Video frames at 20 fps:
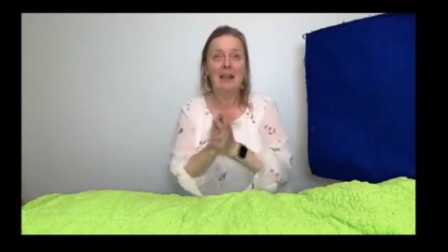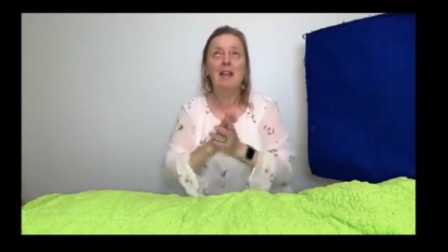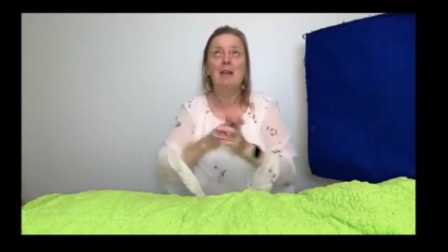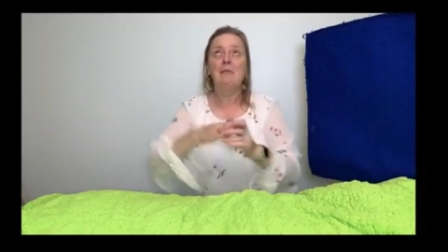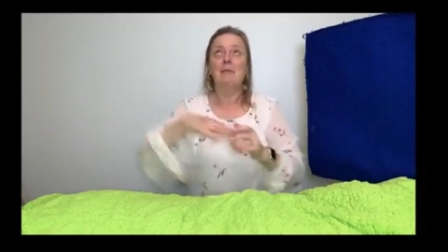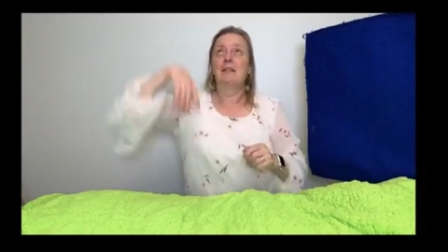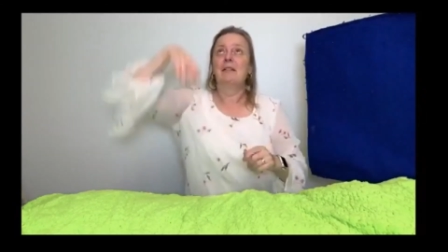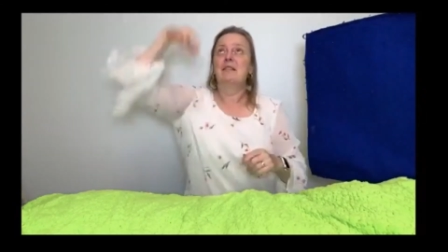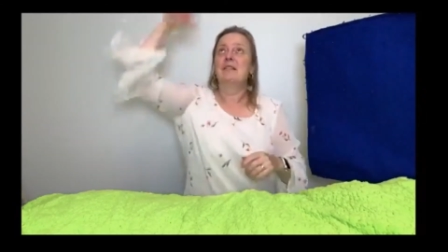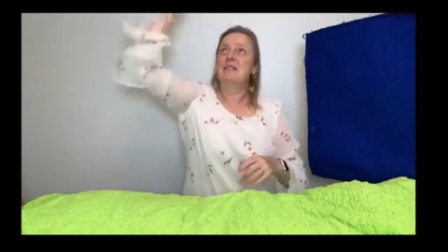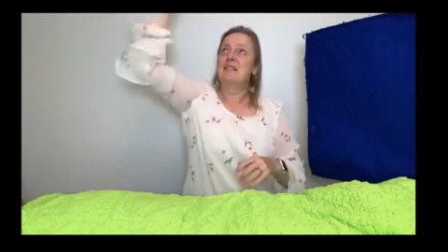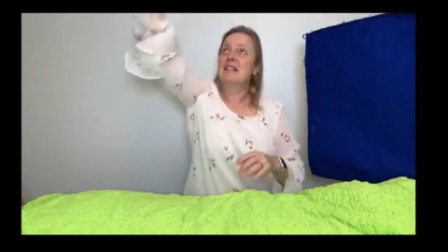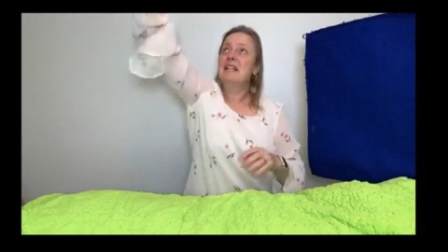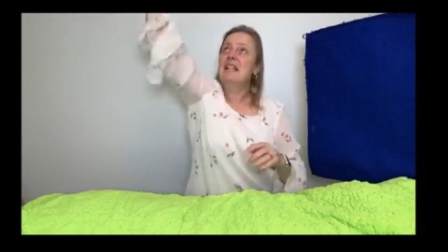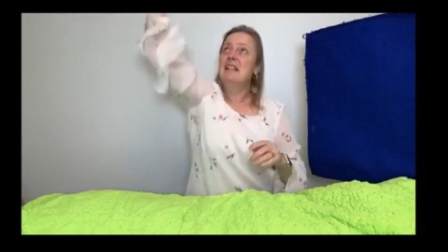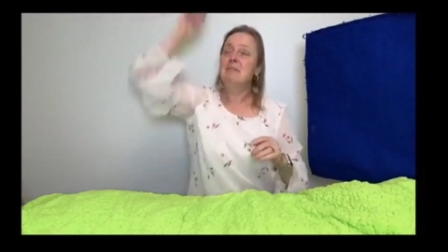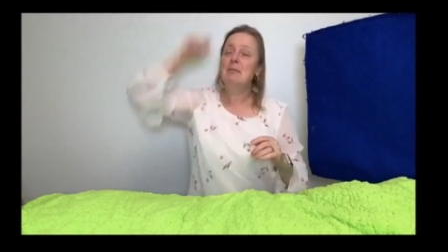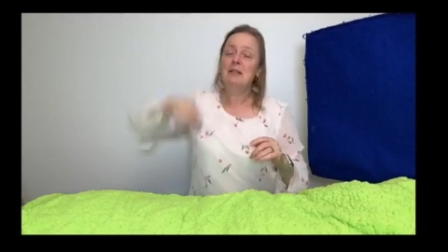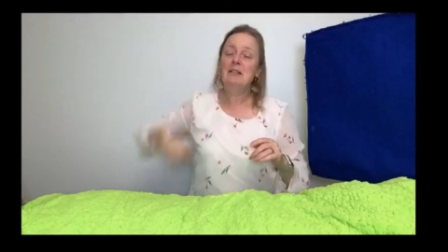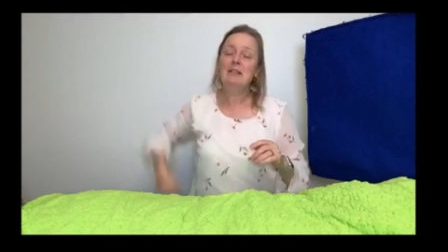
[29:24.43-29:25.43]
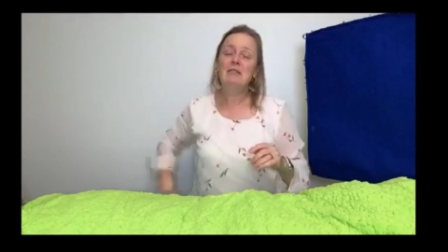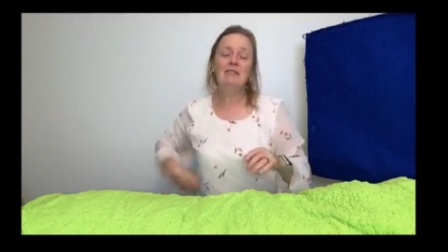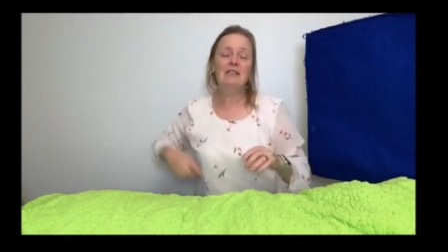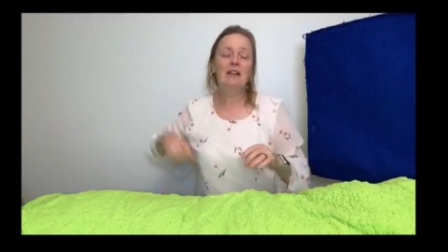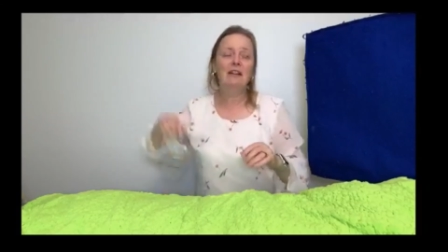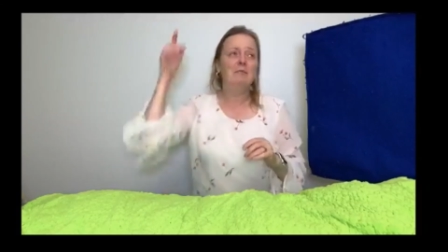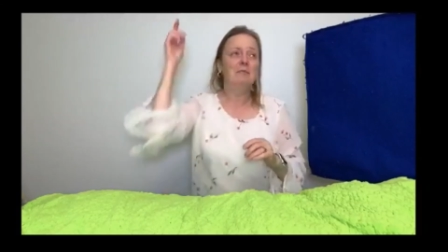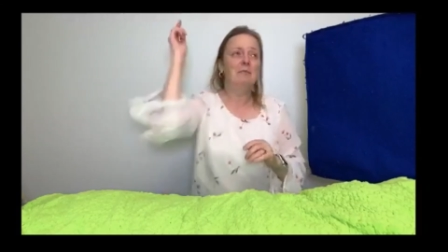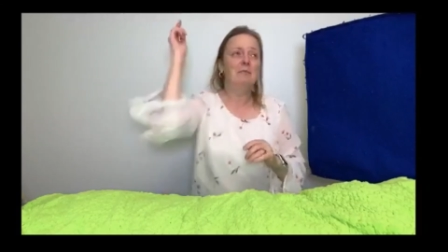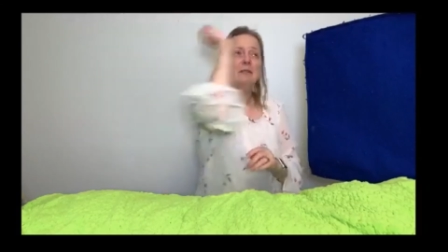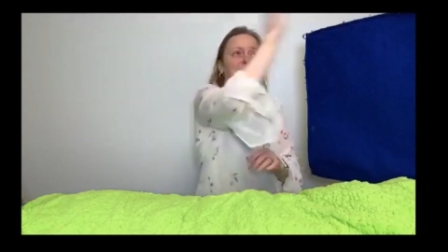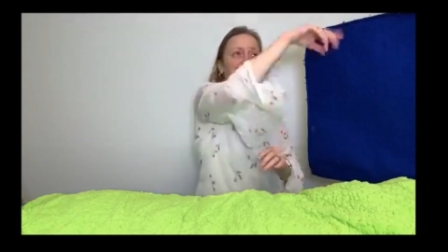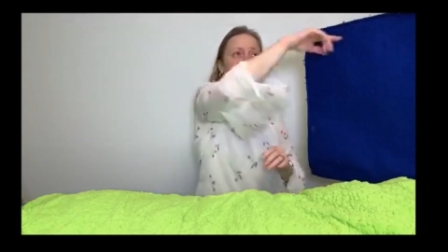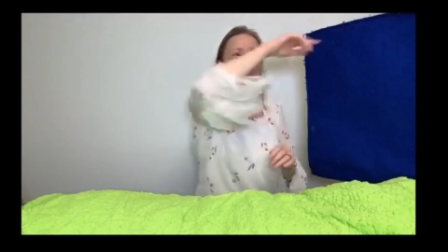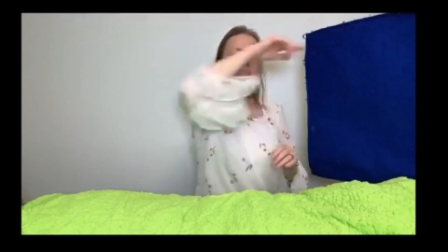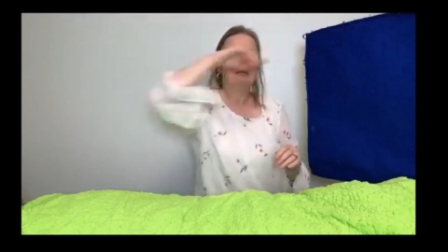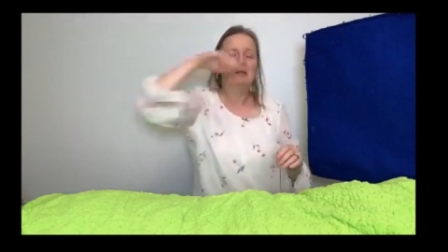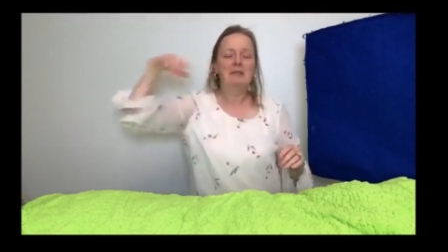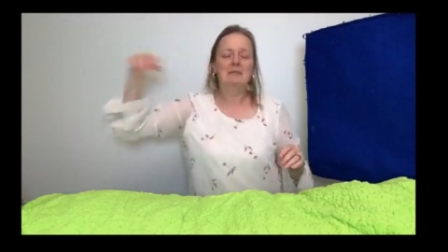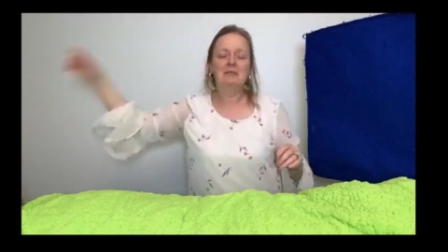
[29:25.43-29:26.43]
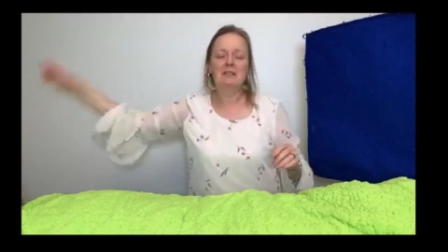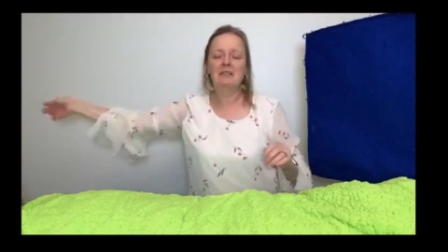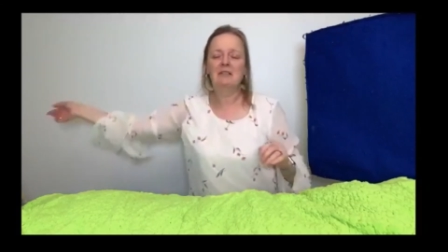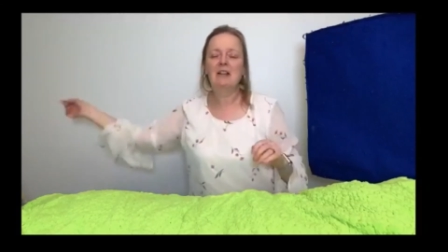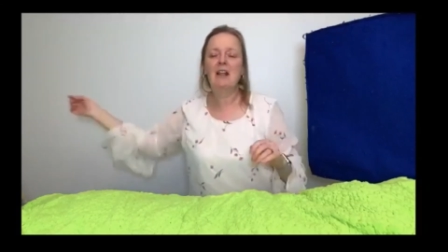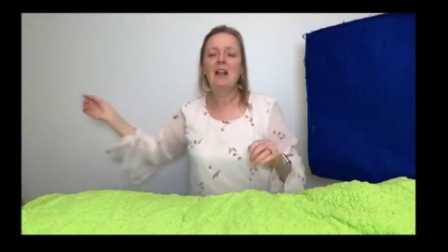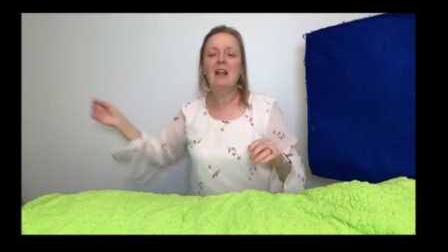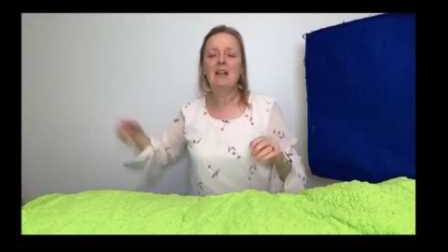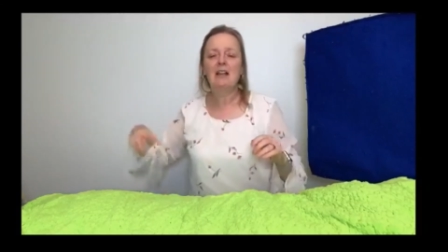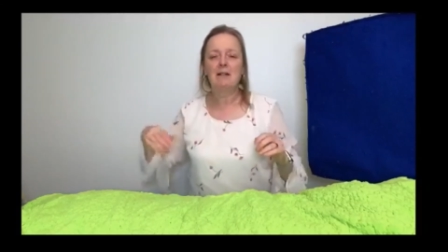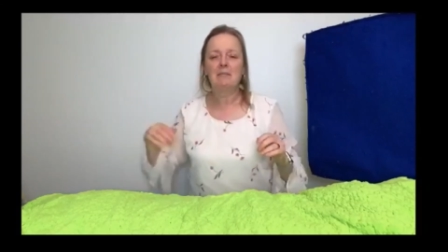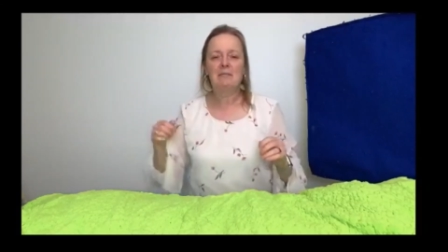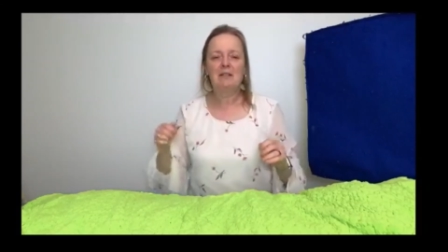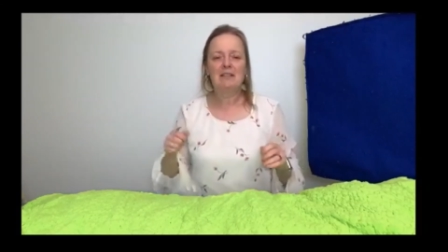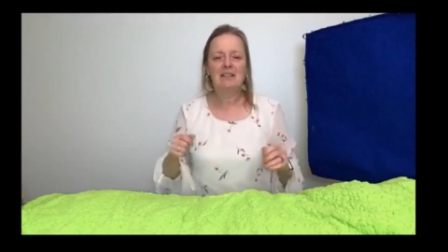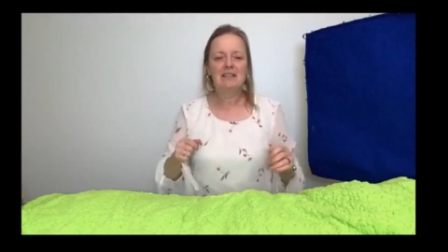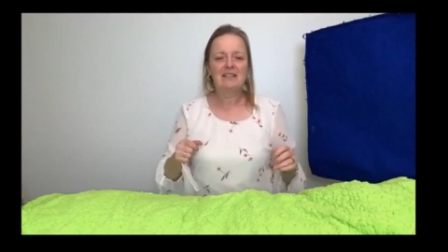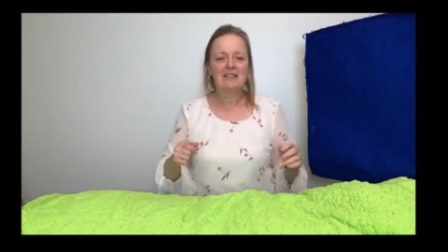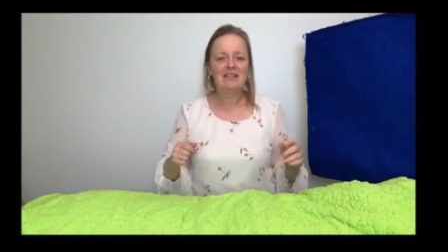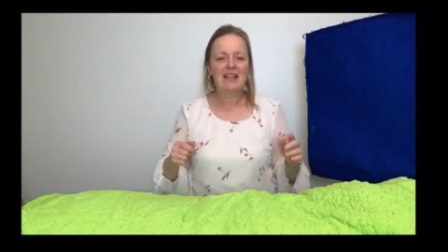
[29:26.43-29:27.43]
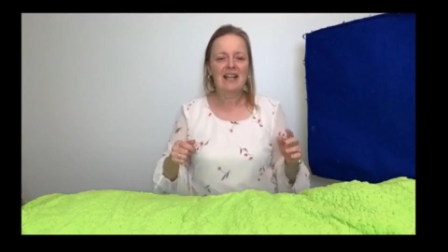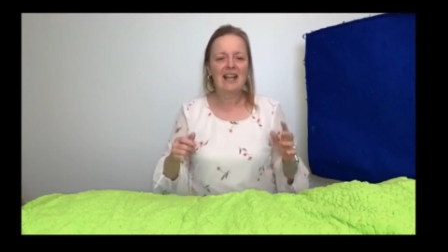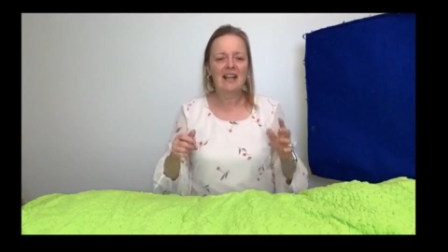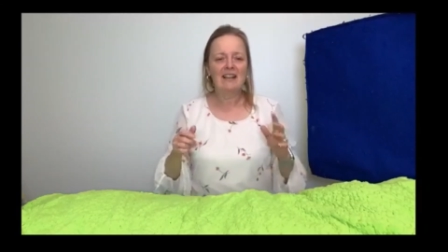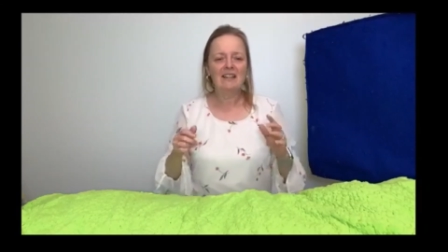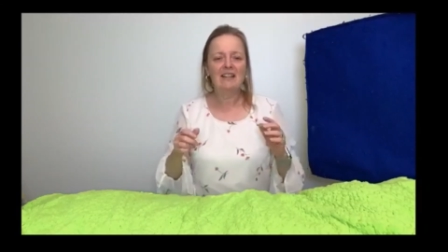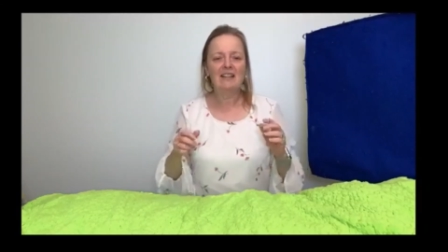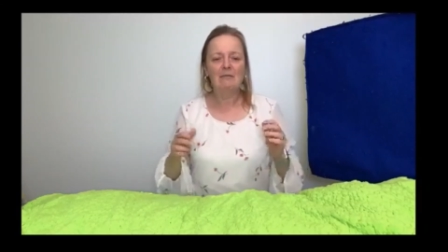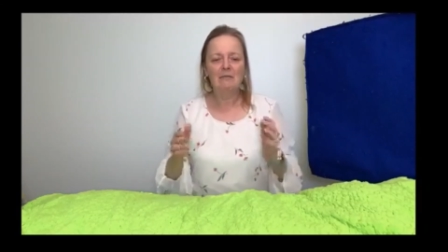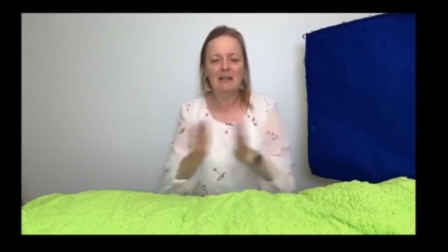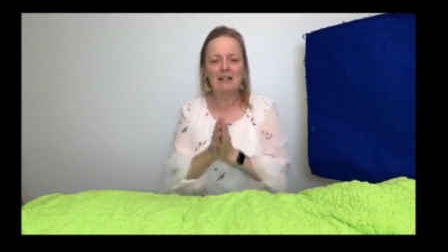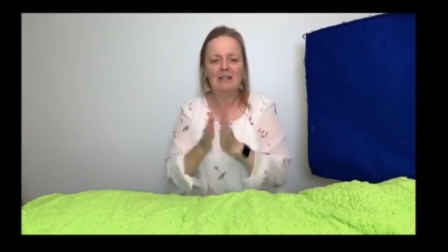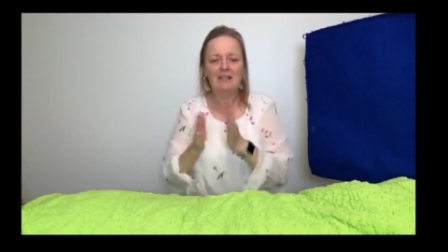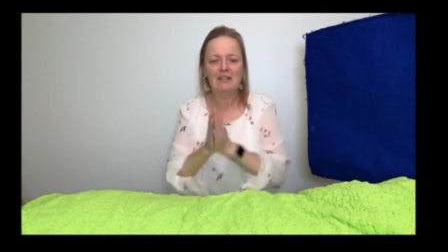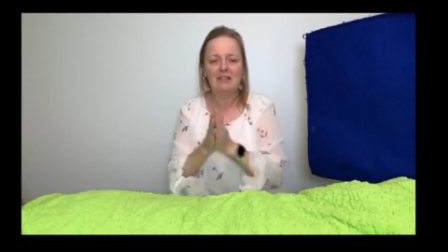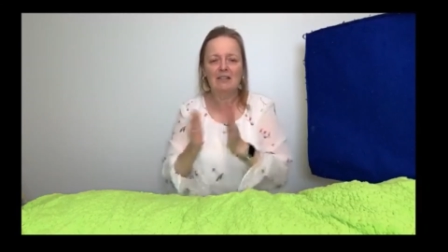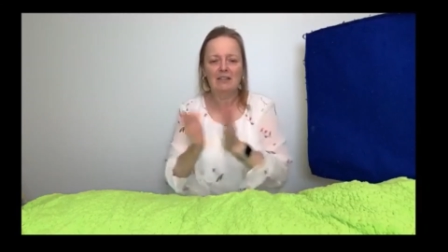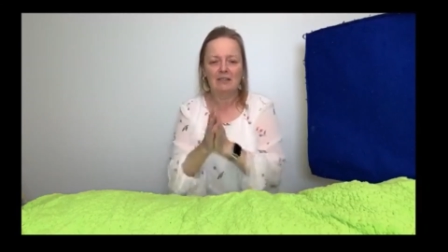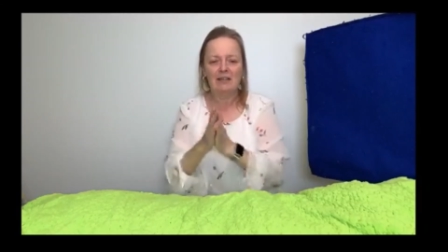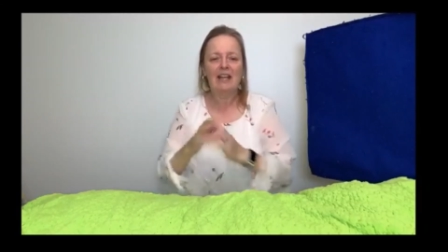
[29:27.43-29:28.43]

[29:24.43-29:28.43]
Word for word: Wind the ceiling, put the butterfly, put it with the butterfly. Up your hands together. One, two, three.